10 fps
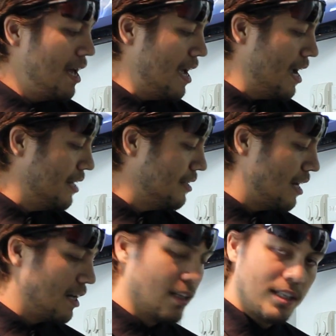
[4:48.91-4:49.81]
and
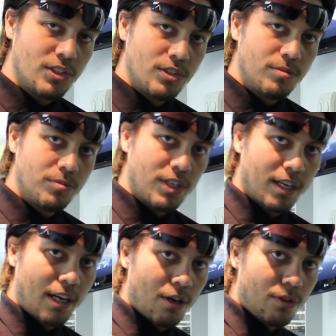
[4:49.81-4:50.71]
let's
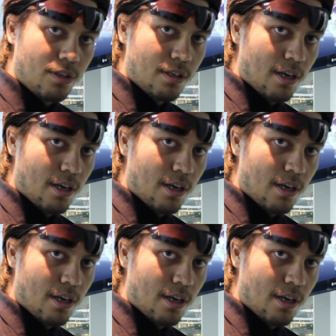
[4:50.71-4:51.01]
check out the